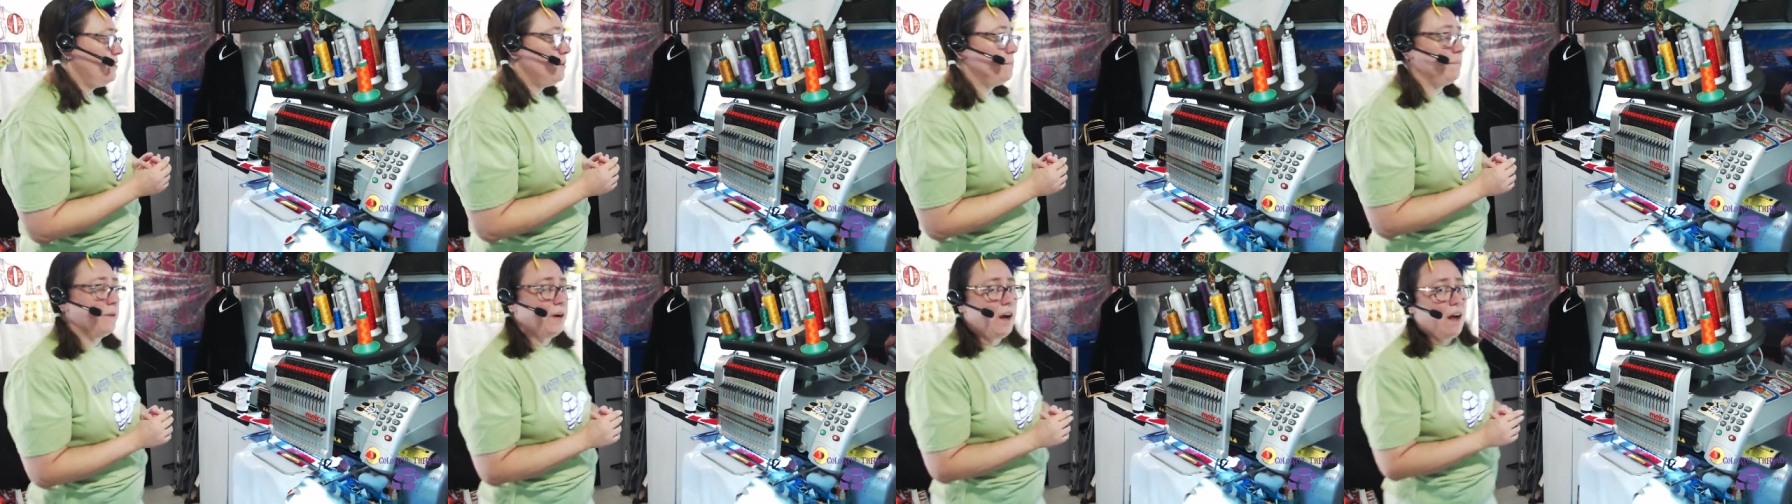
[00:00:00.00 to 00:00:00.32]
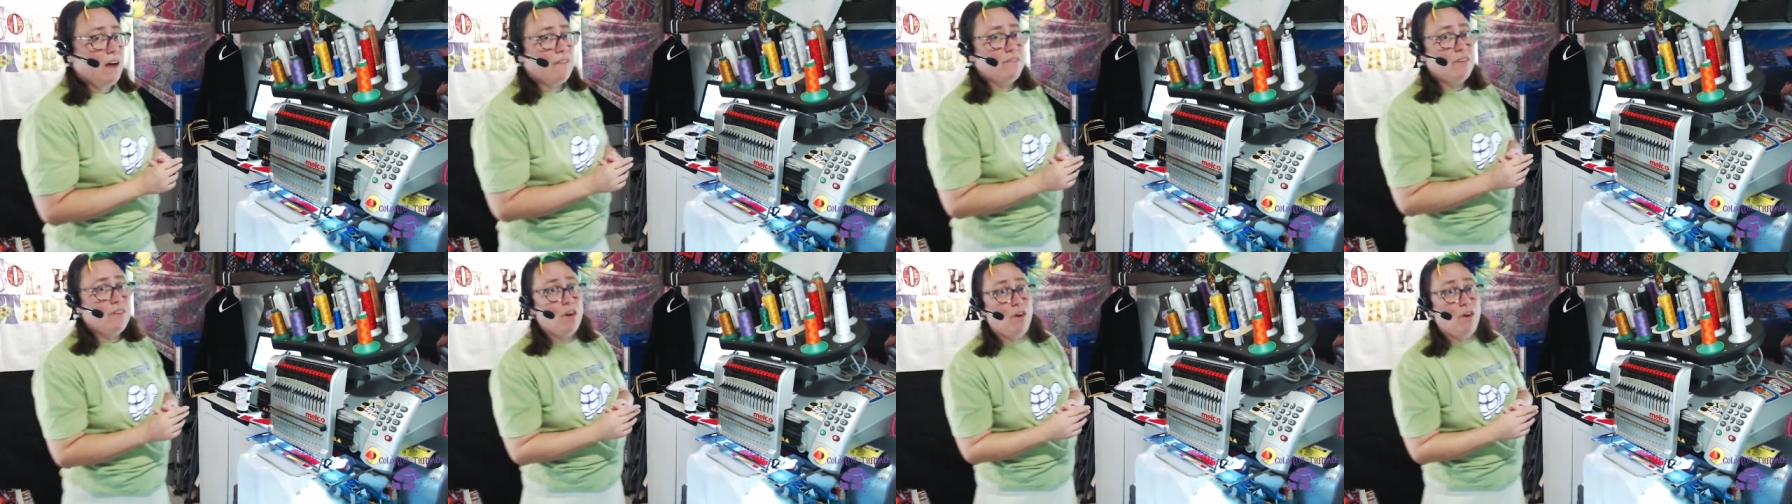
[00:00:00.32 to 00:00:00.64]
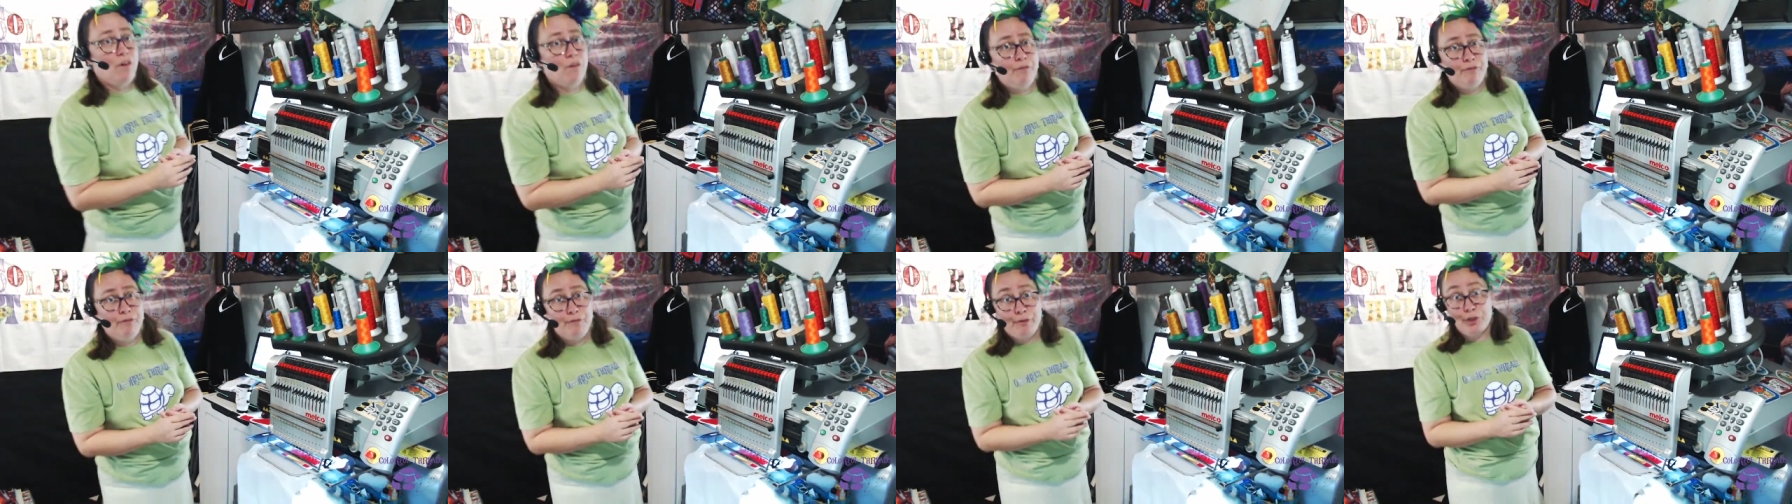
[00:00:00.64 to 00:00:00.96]
the
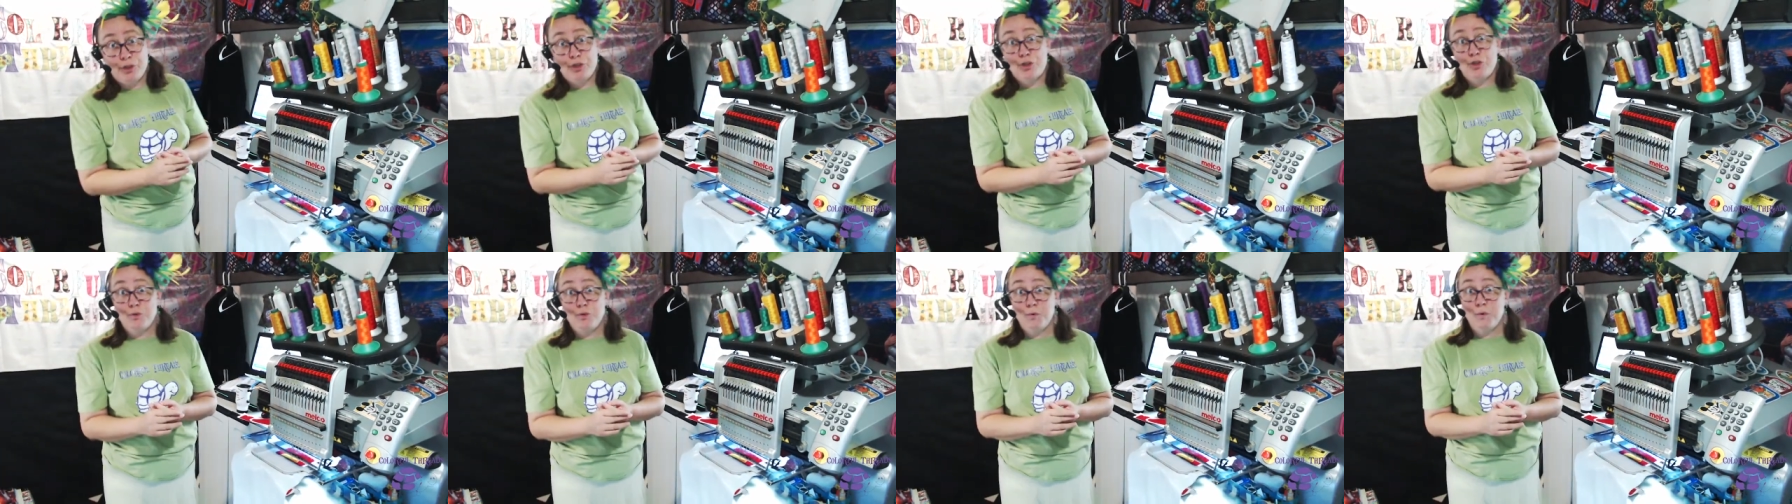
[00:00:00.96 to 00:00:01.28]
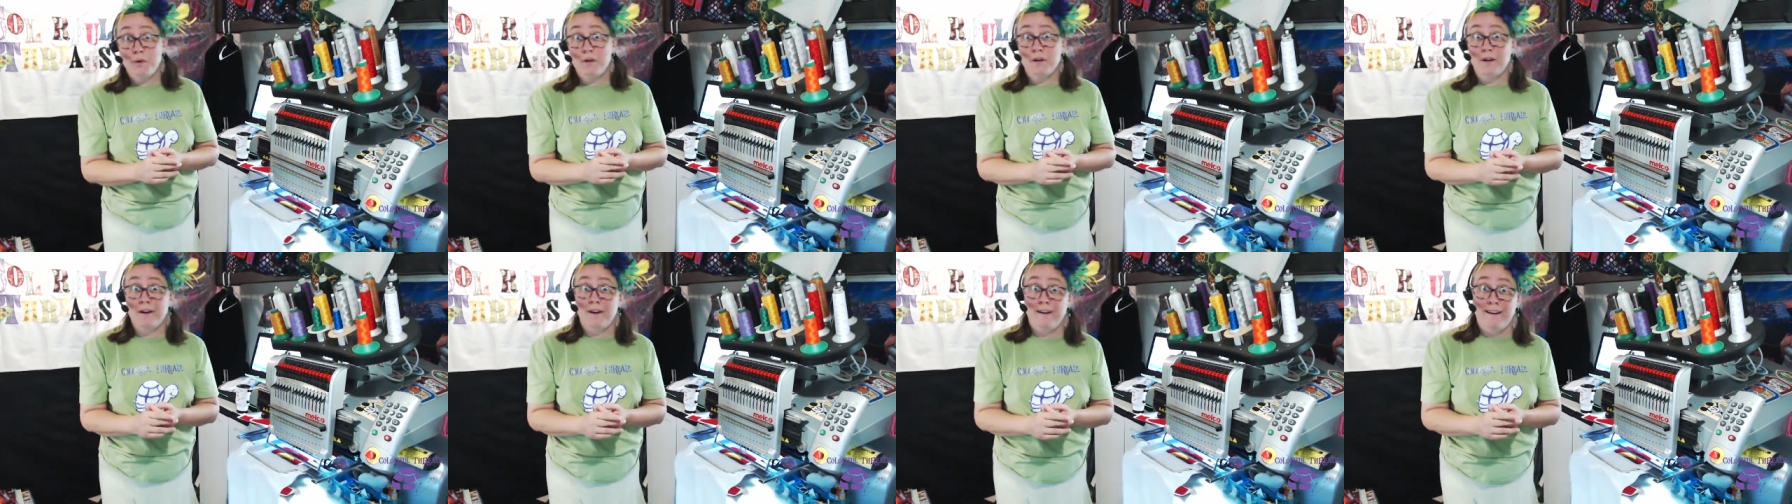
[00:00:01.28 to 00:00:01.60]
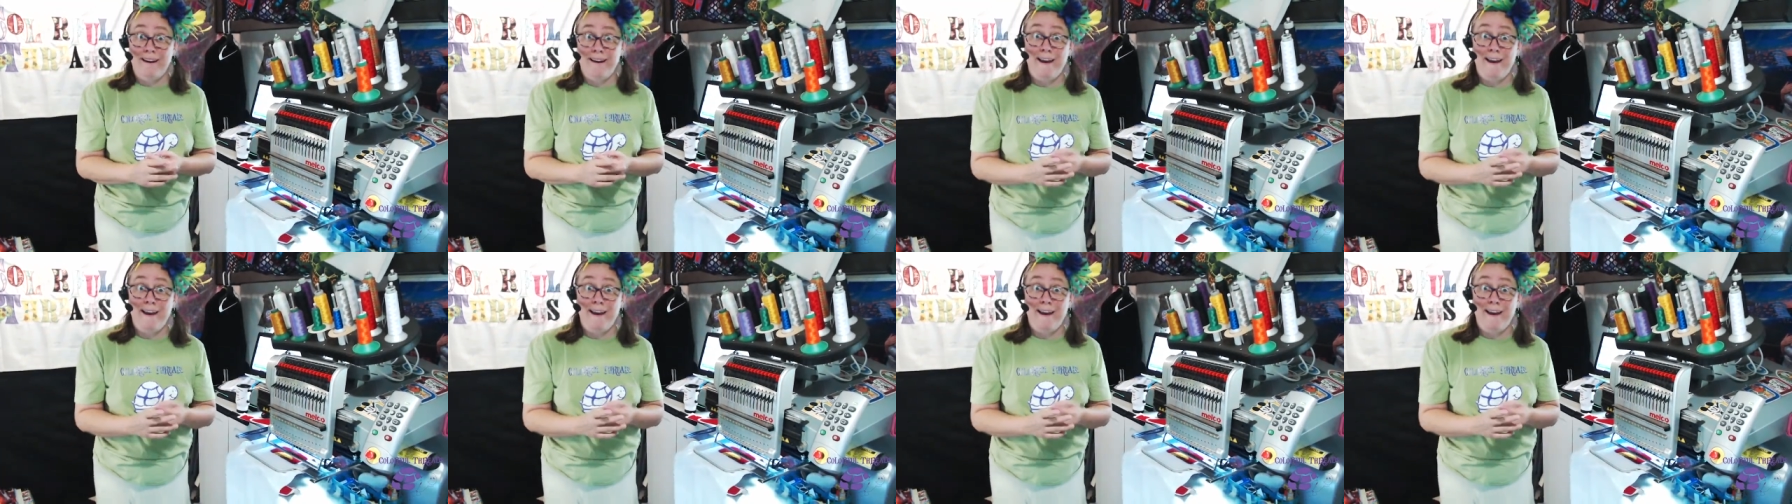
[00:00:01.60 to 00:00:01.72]
Bravo for sure